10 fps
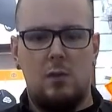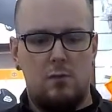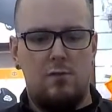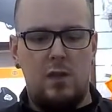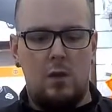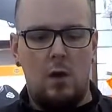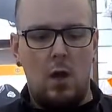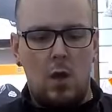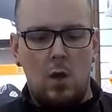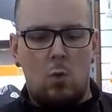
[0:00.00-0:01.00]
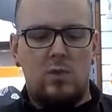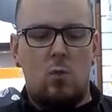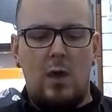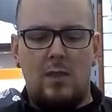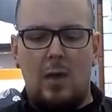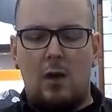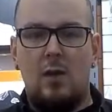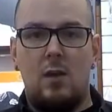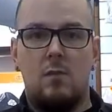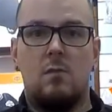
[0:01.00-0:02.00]
interfere with the way the
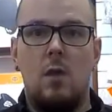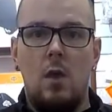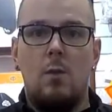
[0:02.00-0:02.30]
mounting is.